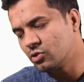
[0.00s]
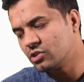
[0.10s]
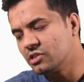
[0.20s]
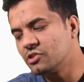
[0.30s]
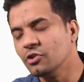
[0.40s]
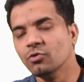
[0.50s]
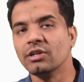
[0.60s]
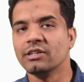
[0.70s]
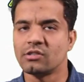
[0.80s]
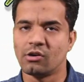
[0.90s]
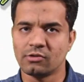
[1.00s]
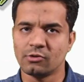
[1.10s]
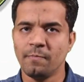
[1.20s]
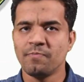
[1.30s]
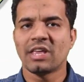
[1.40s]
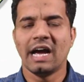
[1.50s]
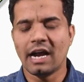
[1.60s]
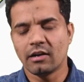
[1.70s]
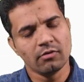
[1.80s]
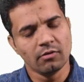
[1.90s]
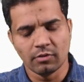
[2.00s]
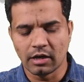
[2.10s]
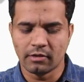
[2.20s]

about these new things also, and